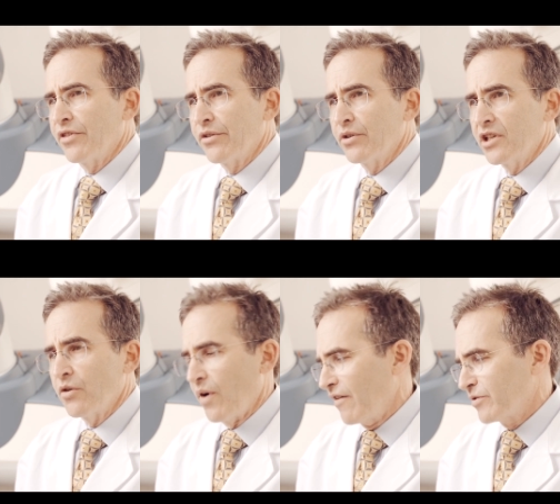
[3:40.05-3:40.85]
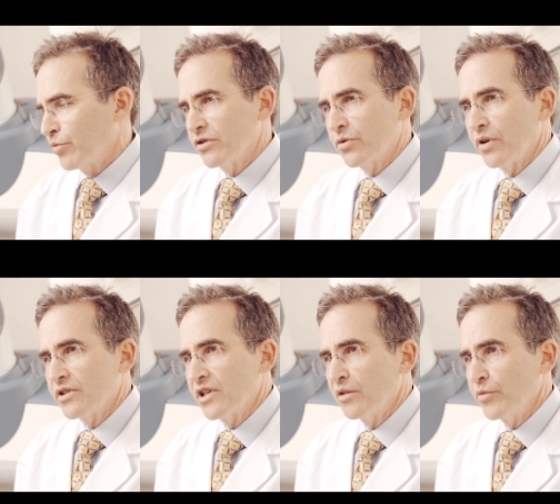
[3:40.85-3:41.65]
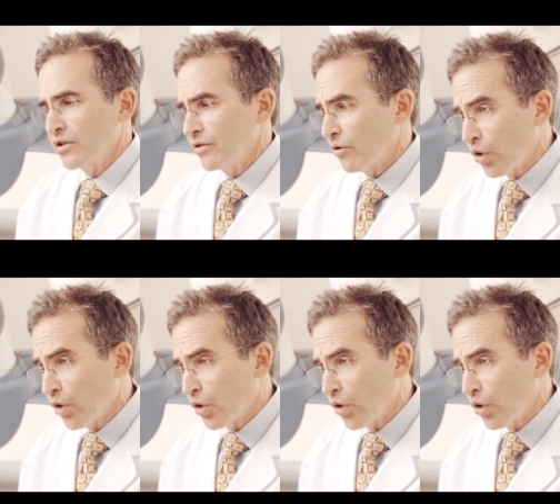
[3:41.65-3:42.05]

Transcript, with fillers: or 30 grafts per square centimeter. The